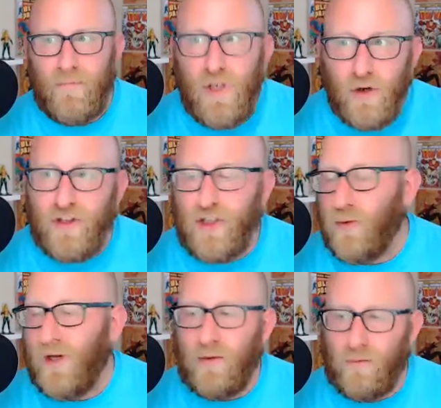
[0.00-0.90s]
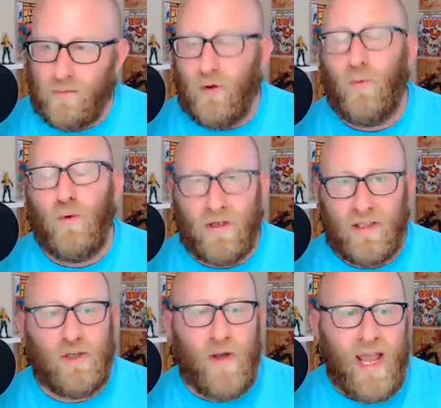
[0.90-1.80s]
you're doing work
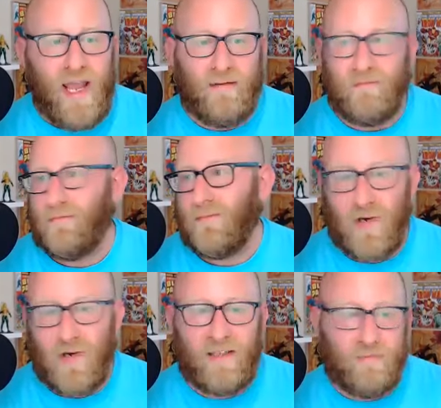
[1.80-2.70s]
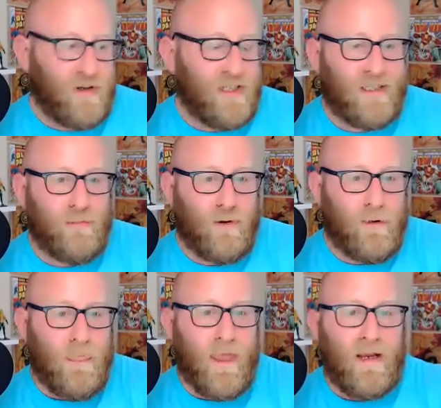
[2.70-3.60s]
that you hate, right? It's pretty simple.
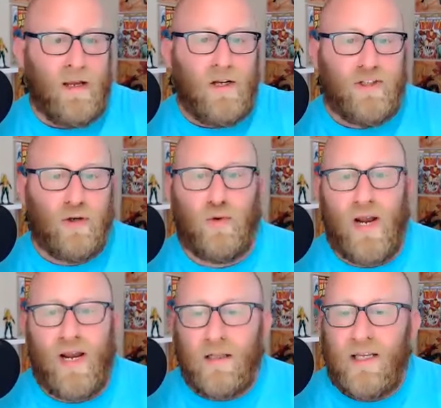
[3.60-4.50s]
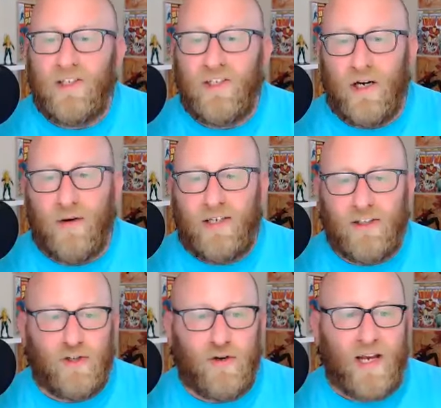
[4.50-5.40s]
So create a lead
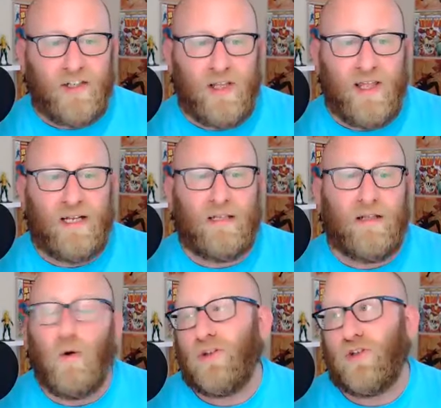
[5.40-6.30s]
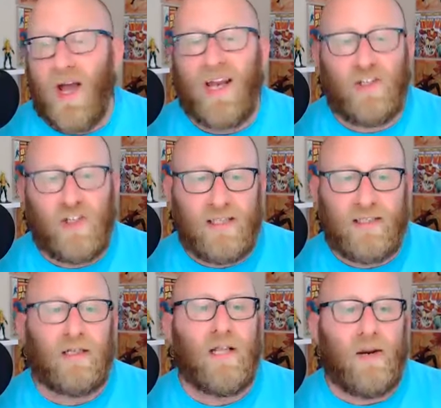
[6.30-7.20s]
generation strategy or strategies
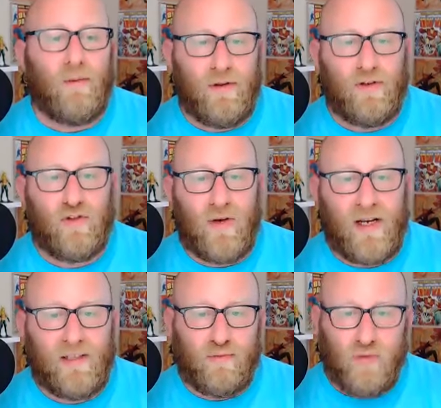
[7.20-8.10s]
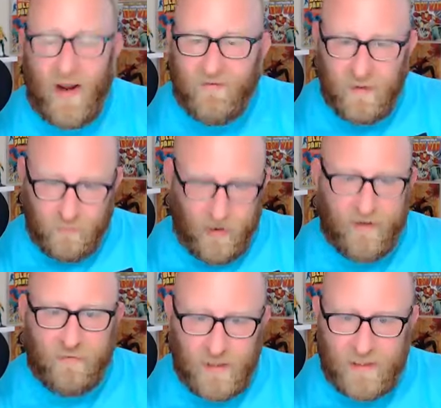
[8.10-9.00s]
that align with your strengths and
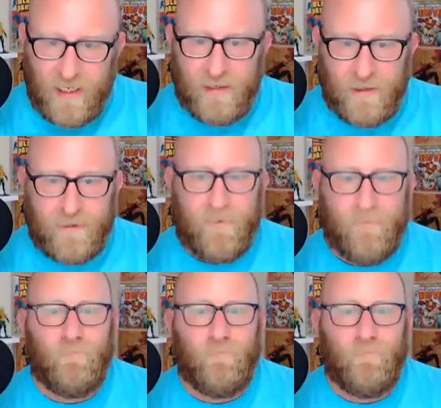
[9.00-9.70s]
preferences.